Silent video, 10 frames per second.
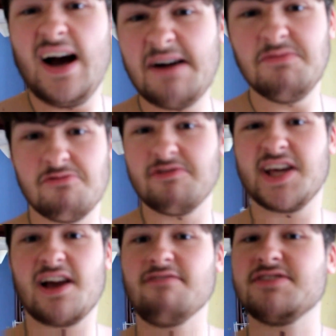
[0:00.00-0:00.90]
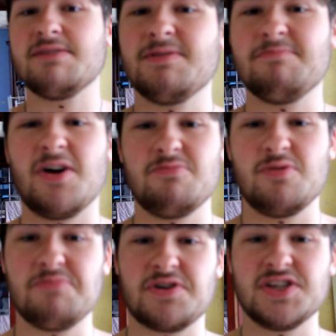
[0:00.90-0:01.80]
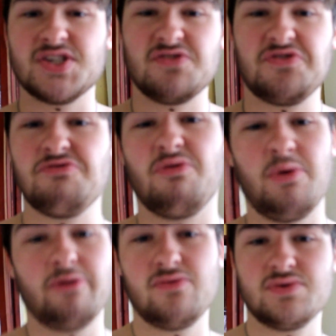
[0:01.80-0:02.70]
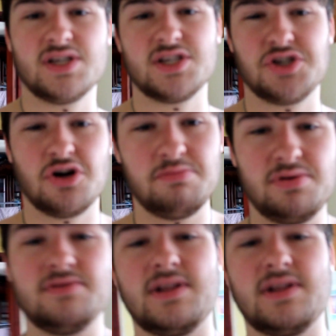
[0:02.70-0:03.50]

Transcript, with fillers: I'm not really going the moment because I do removals as a job.